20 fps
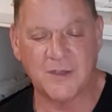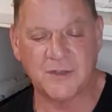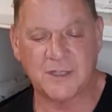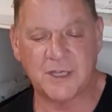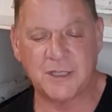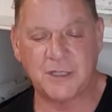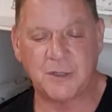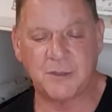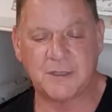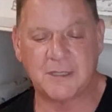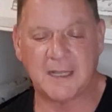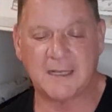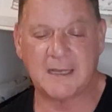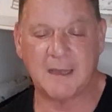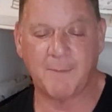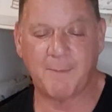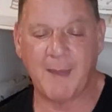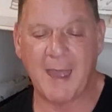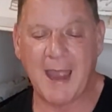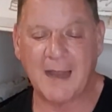Since you said to
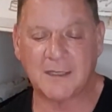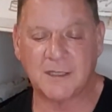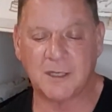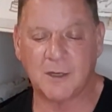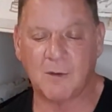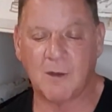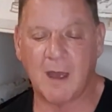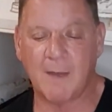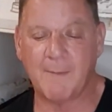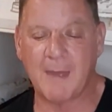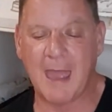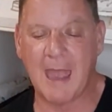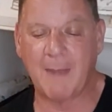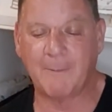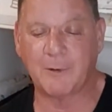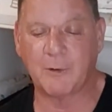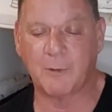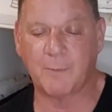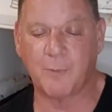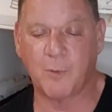get back to you, I'm
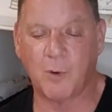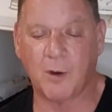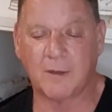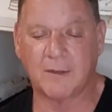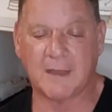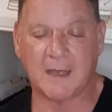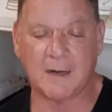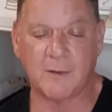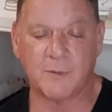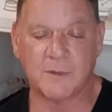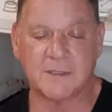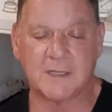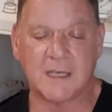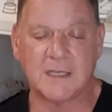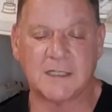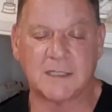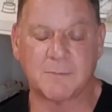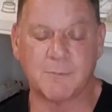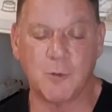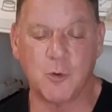happy to report that it was
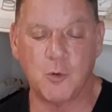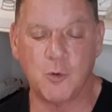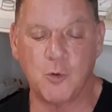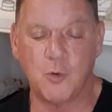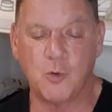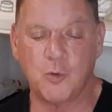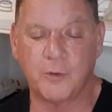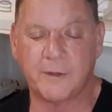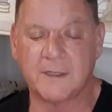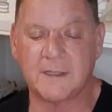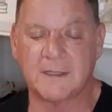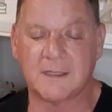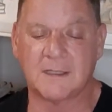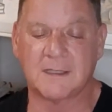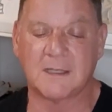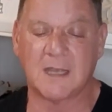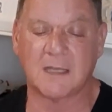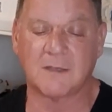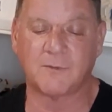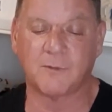a smooth and
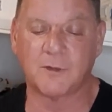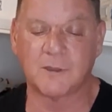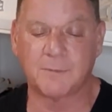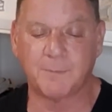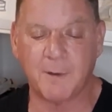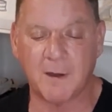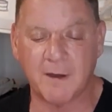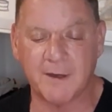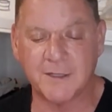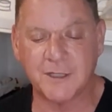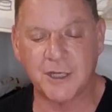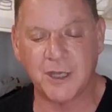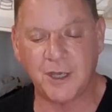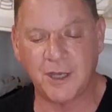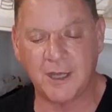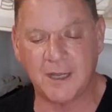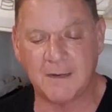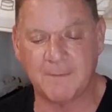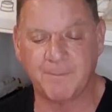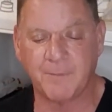successful experience.
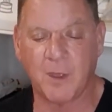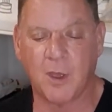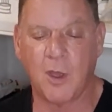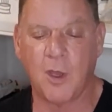Good.